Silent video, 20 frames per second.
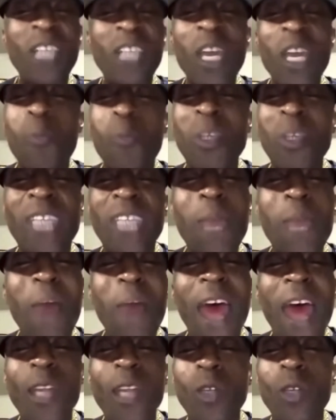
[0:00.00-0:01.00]
as they can put their
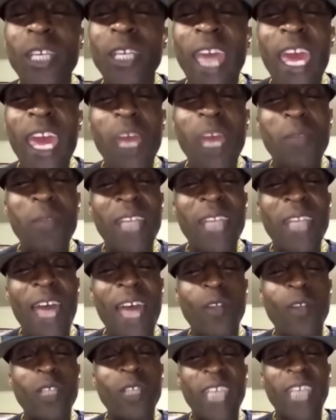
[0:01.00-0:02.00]
mind on a game and
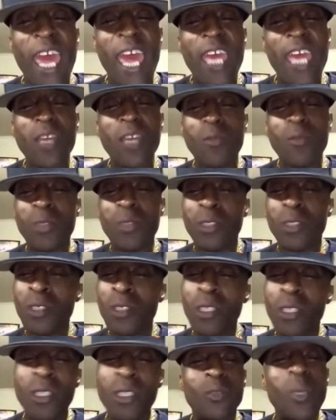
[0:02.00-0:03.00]
not on the game,
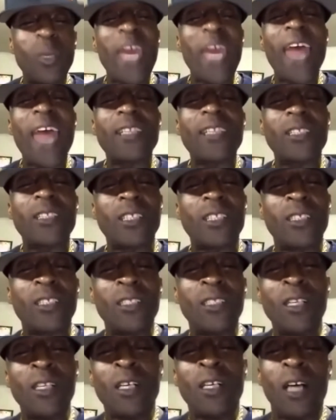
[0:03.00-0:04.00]
we had it up.
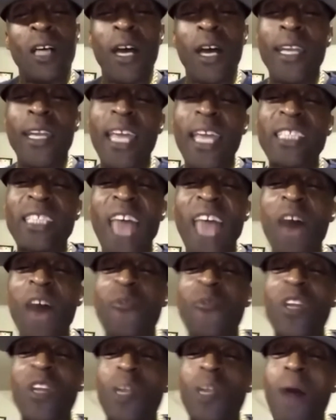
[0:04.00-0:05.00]
And that's how
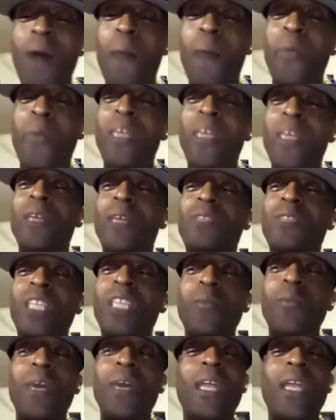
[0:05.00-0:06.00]
I feel about
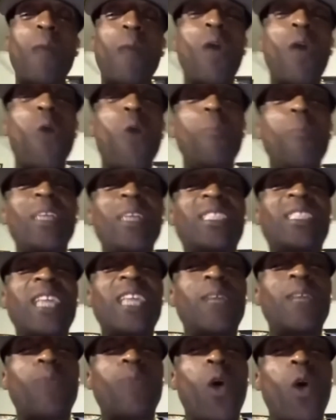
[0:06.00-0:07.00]
PMG, man. I'm gonna miss
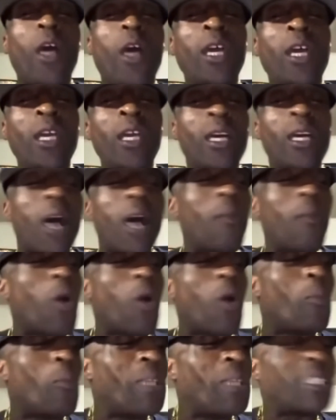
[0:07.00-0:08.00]
that boy. I'm
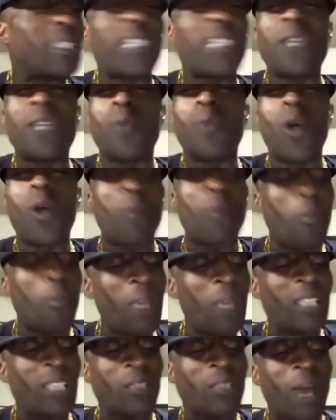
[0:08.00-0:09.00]
gonna miss that boy. I'm gonna
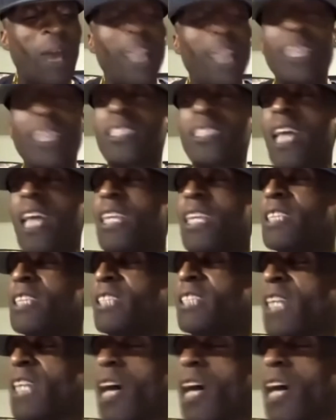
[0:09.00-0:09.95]
miss him. I looked, I looked at